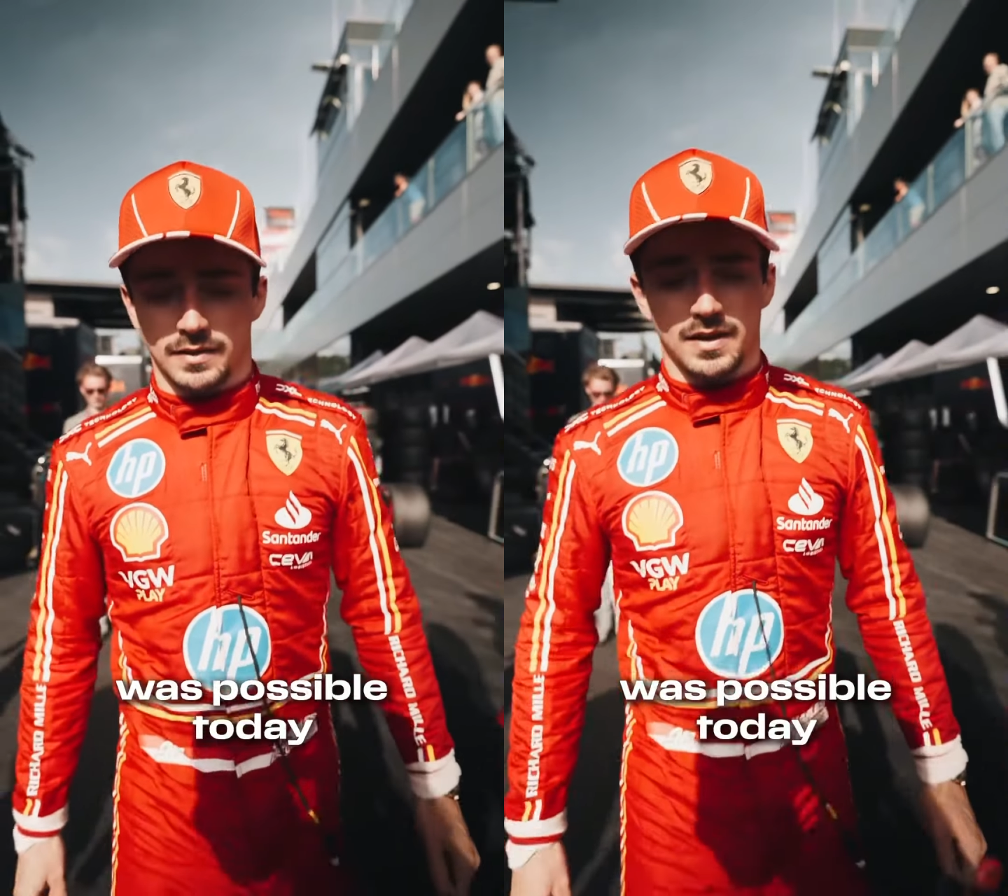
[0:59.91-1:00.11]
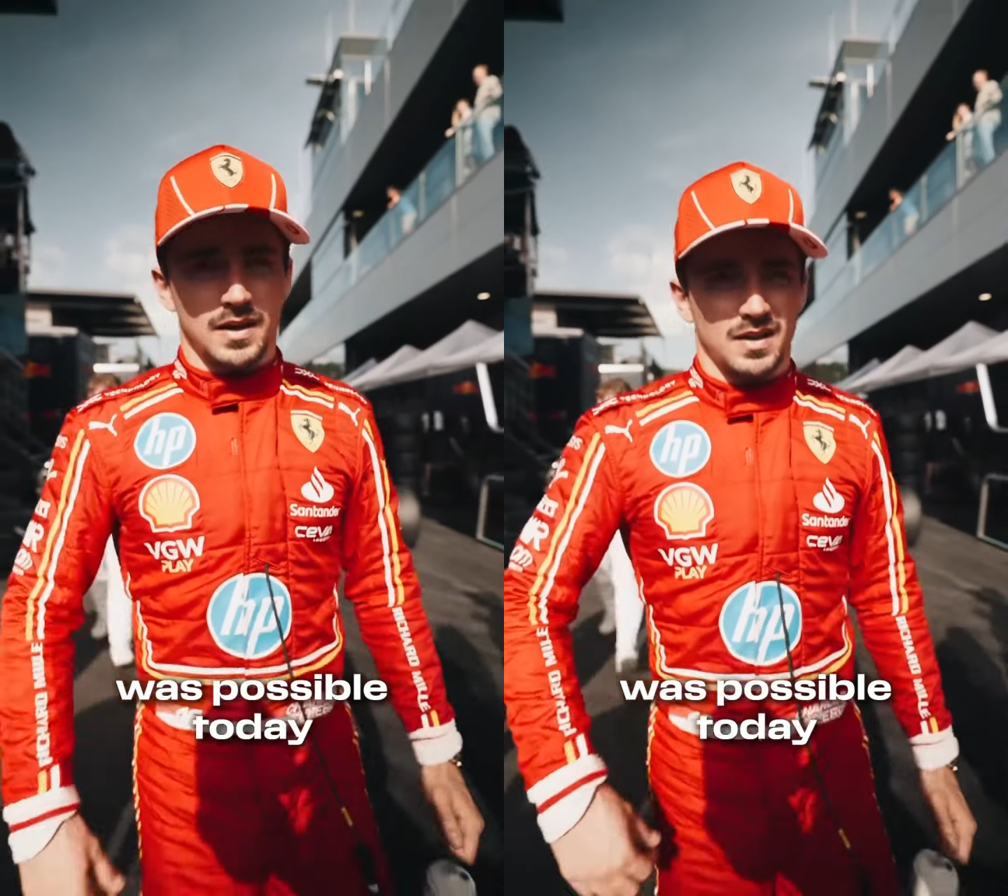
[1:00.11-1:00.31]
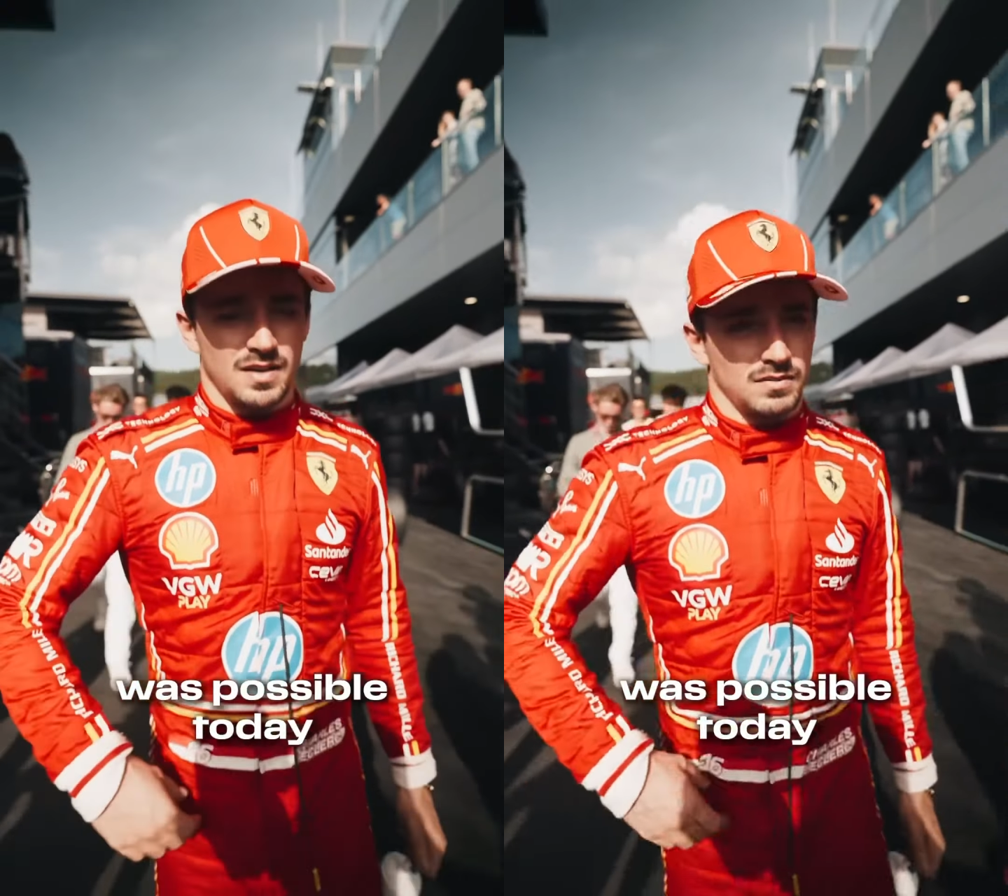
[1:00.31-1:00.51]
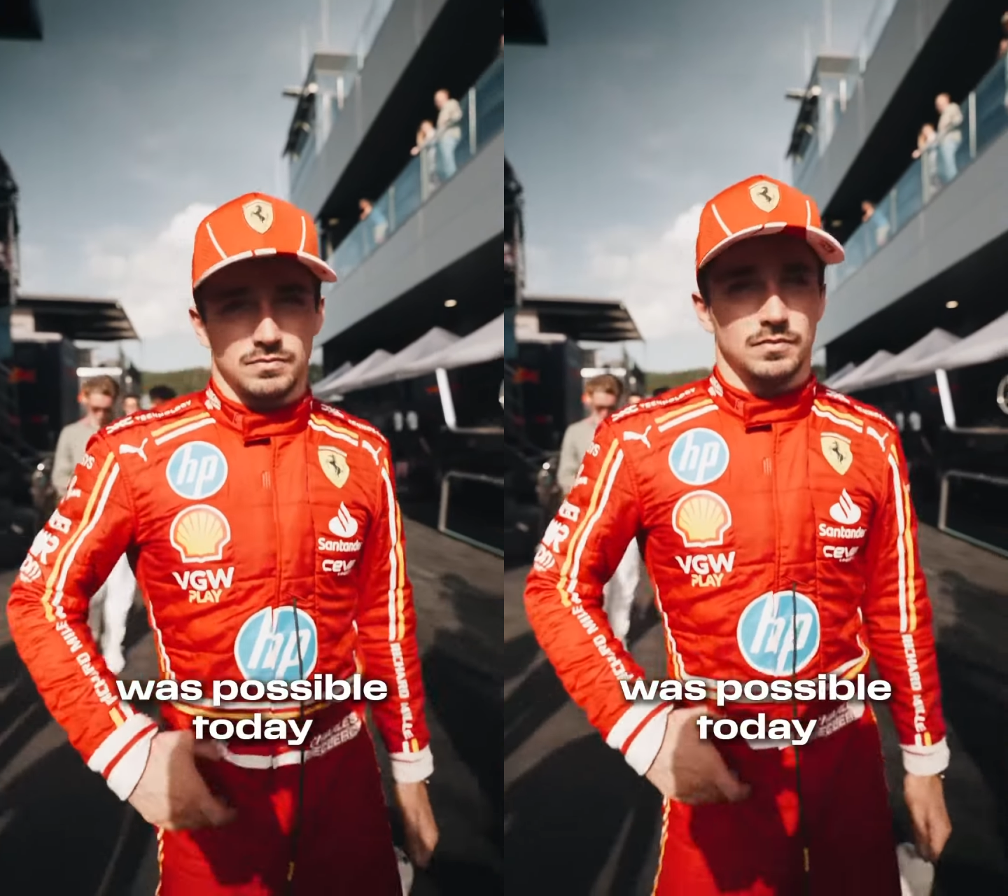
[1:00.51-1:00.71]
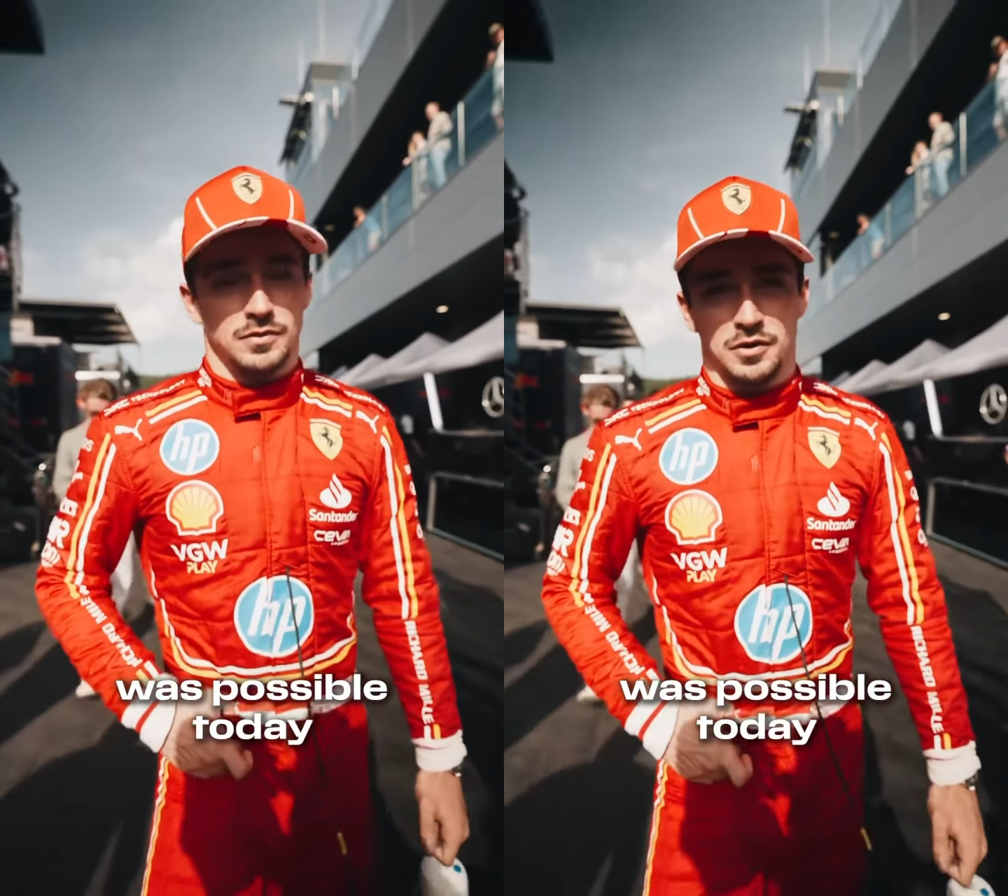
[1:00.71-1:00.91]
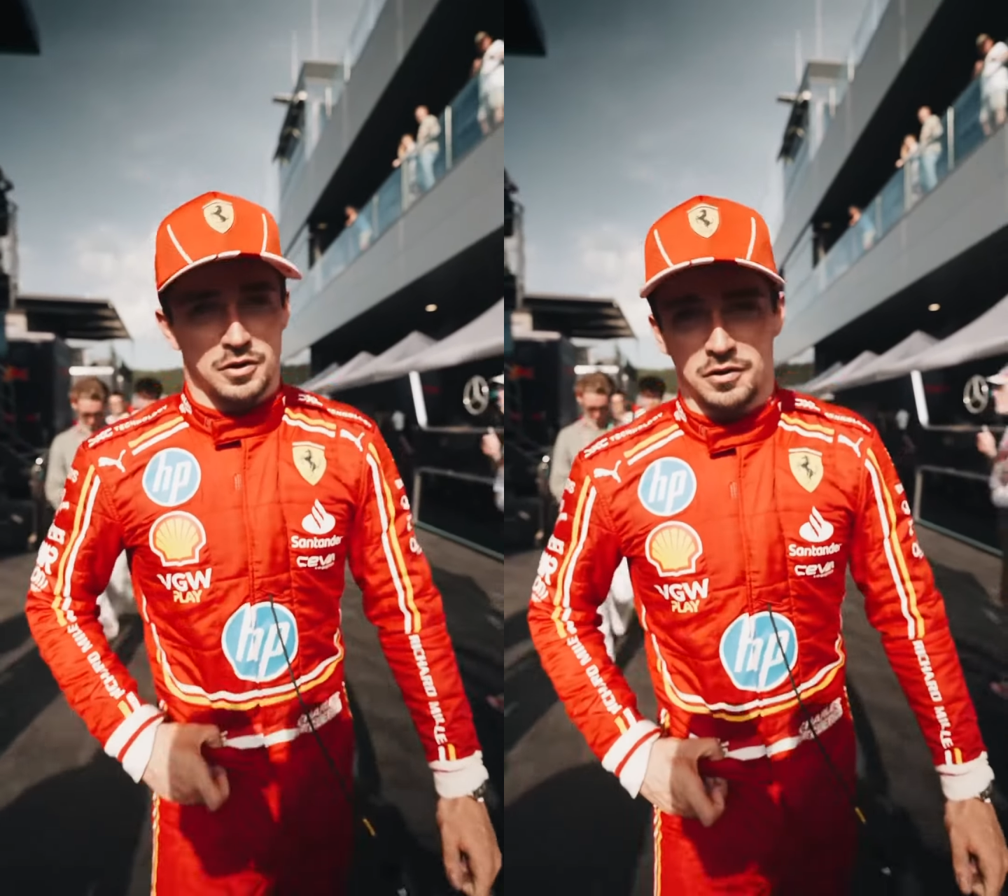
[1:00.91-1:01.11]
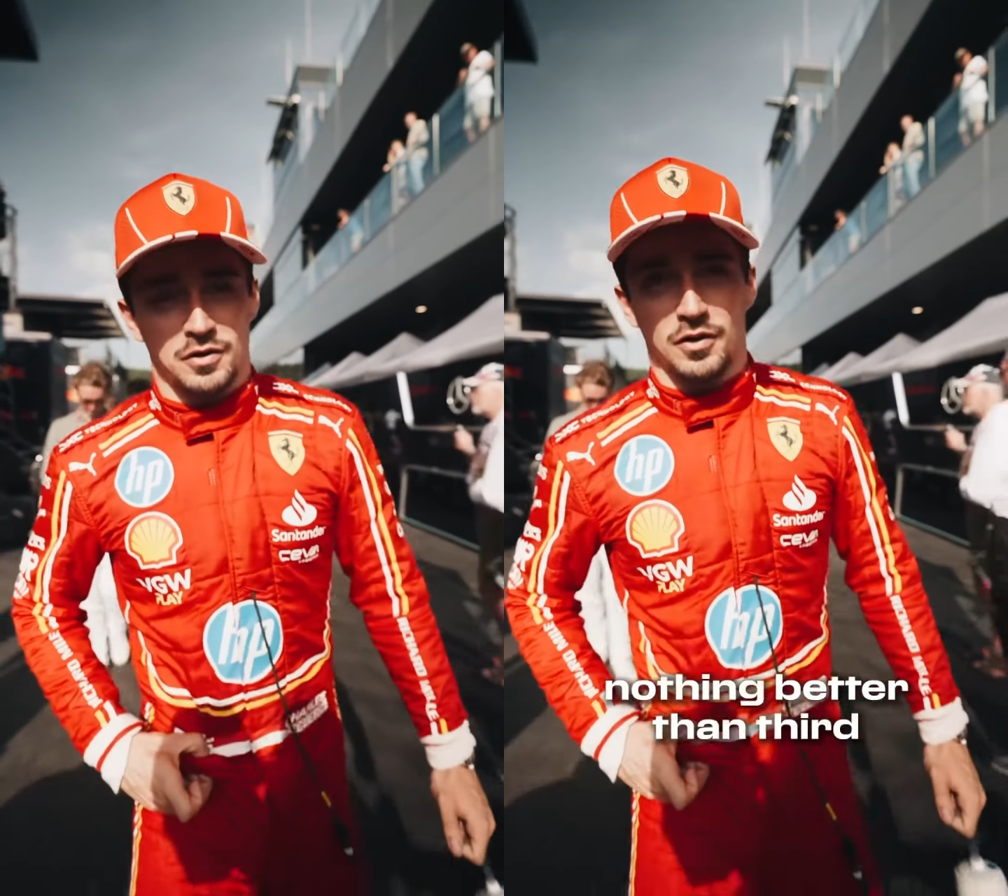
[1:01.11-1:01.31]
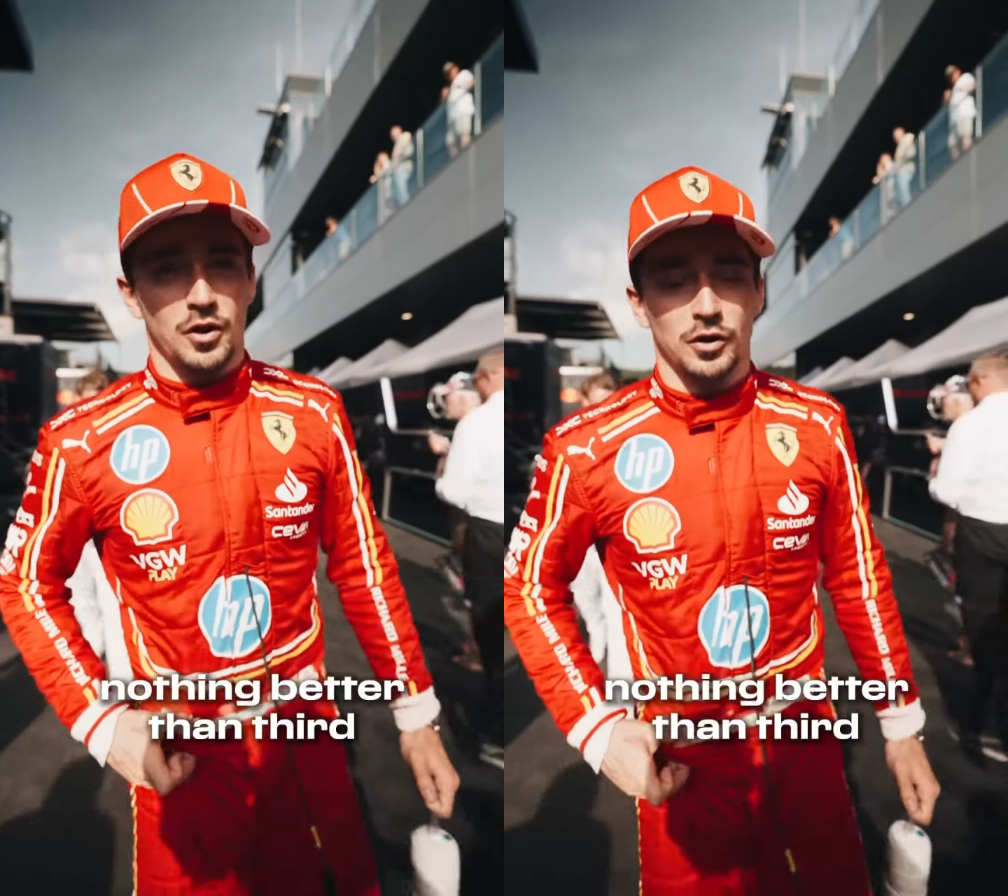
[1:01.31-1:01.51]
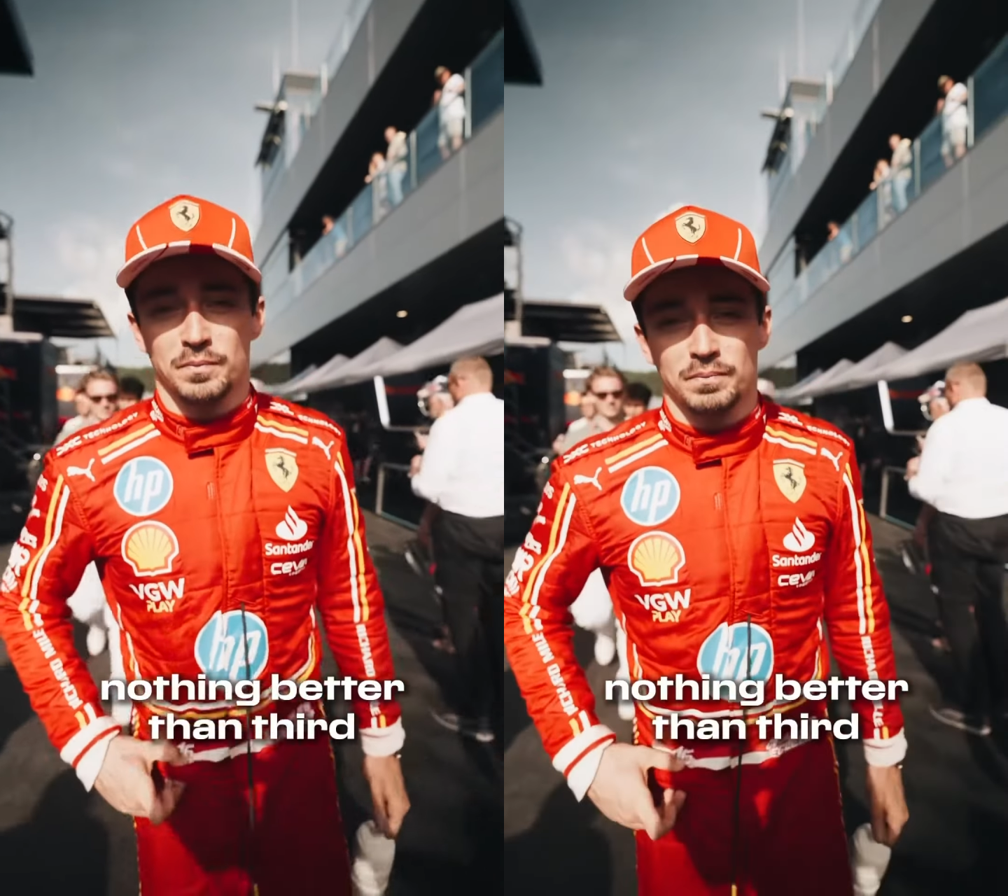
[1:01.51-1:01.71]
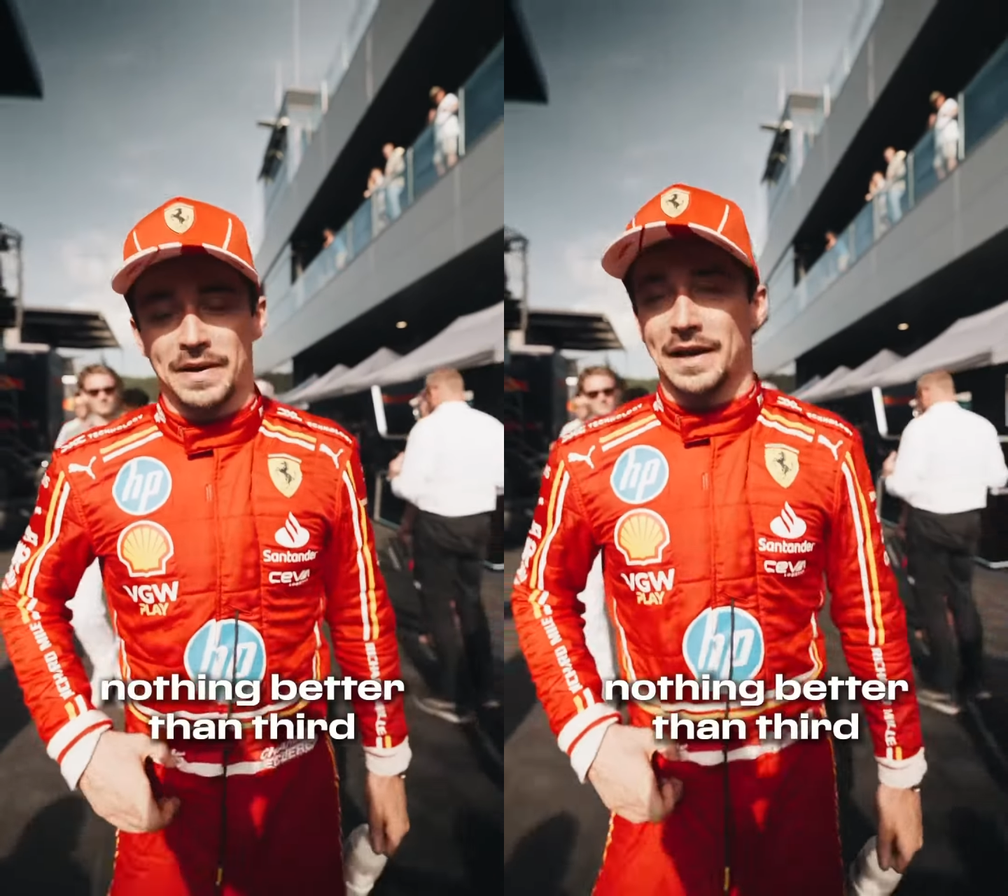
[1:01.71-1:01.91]
Uh, not
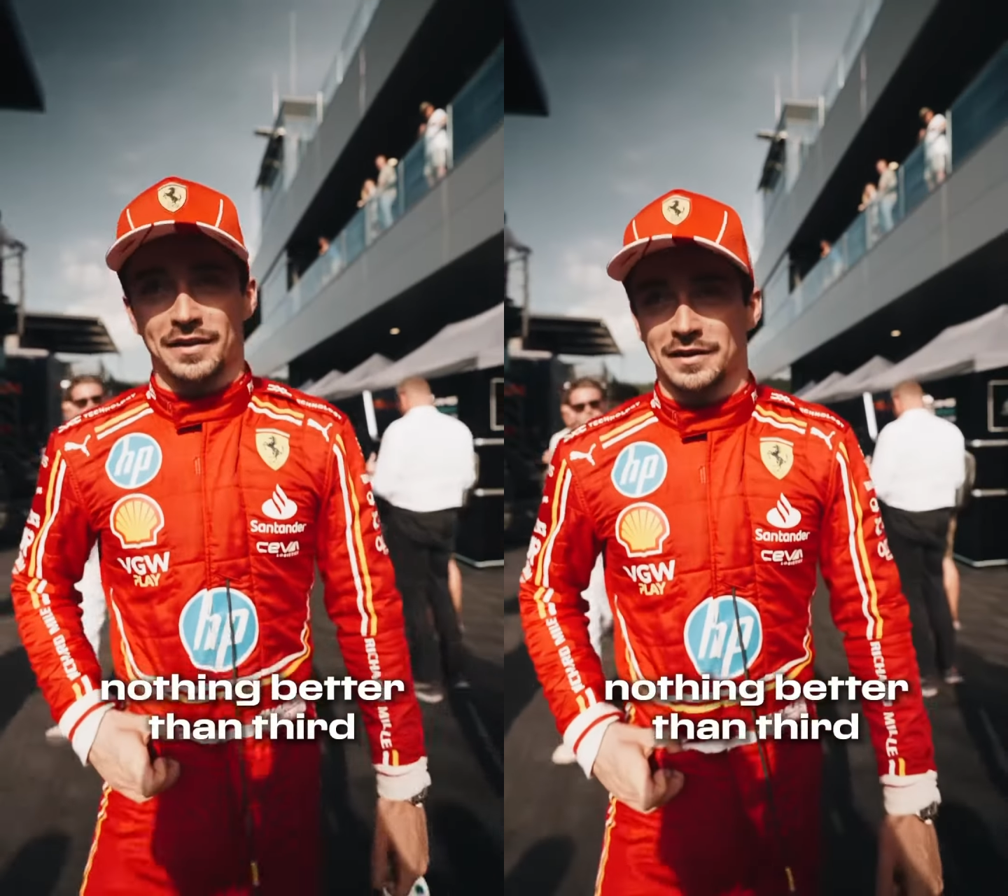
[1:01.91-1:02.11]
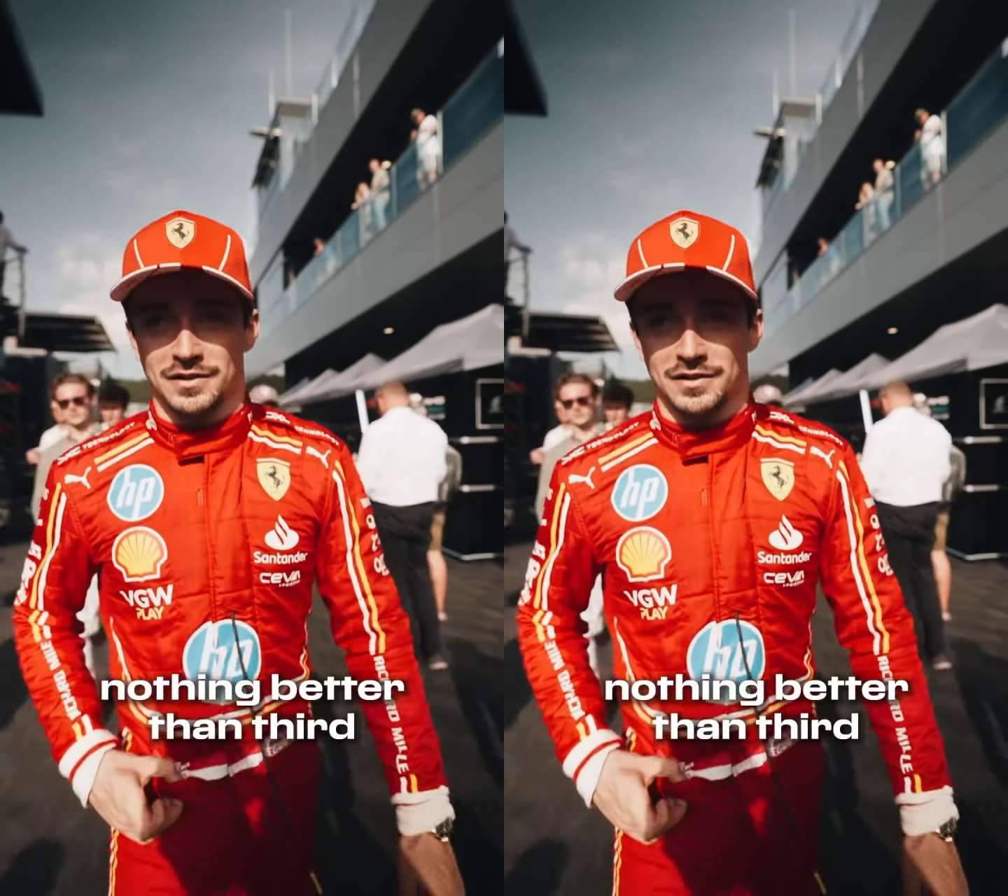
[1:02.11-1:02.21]
better than